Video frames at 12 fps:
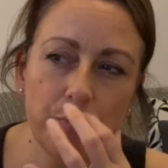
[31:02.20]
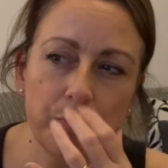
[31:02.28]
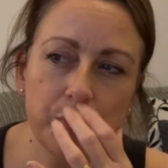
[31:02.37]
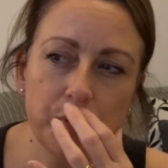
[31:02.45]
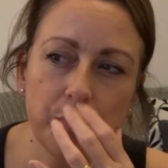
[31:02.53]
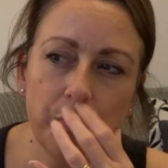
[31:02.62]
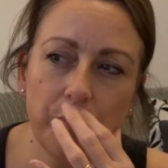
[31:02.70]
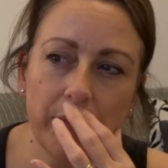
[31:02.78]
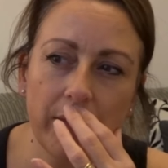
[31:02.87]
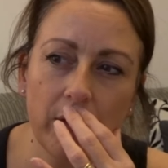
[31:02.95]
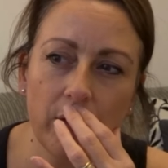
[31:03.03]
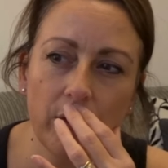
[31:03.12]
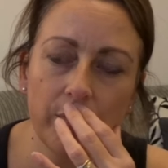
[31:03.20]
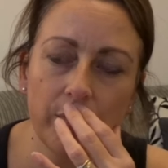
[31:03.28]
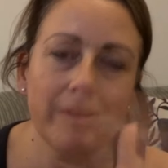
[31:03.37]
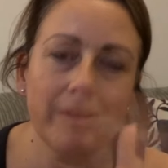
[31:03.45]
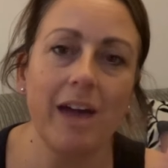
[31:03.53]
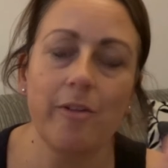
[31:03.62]
something, or
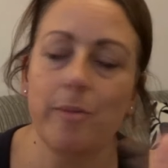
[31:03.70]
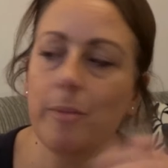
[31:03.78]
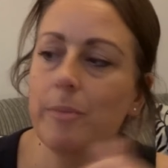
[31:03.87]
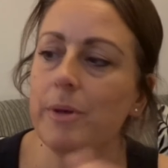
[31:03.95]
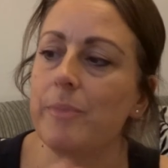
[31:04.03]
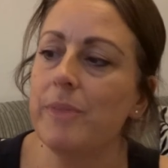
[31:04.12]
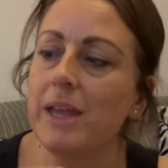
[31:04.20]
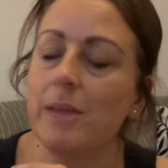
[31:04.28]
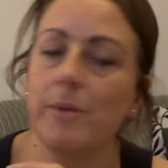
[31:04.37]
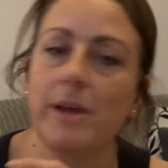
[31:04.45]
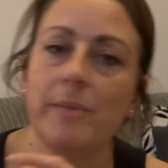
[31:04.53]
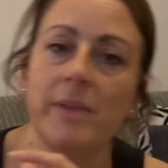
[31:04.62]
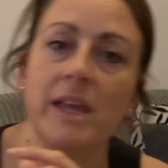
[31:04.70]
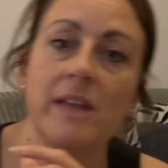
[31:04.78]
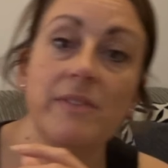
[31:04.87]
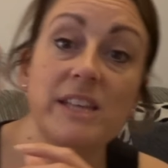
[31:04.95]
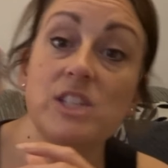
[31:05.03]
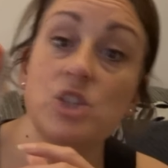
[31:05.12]
can't remember. Anyway,
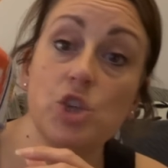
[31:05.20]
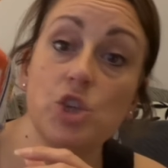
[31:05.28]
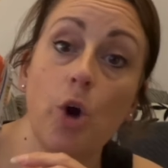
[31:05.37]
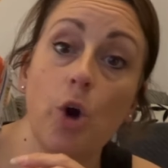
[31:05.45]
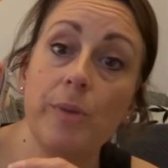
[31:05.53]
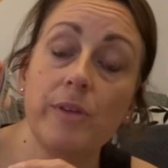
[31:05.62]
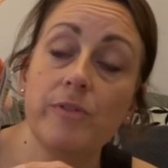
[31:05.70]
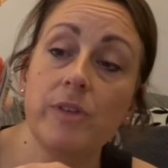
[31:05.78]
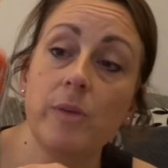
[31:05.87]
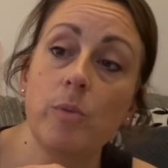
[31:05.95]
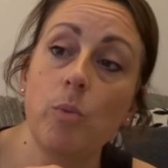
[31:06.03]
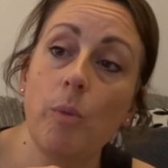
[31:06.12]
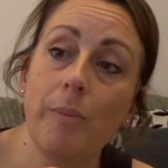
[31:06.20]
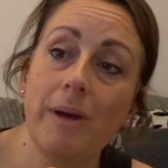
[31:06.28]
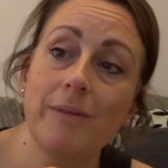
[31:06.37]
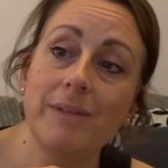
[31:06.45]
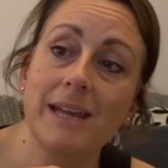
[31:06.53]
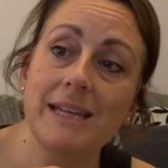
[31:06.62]
these are just a copy of them,
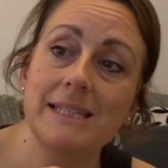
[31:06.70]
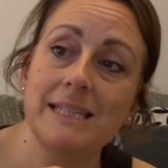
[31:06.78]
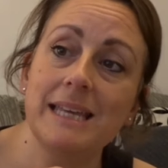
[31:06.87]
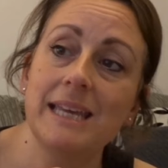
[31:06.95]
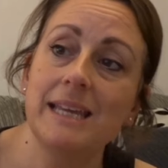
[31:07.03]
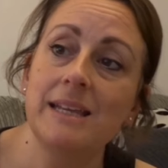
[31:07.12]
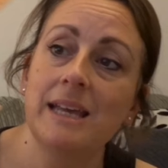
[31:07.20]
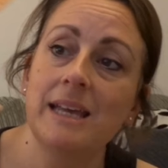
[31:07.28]
£1.19.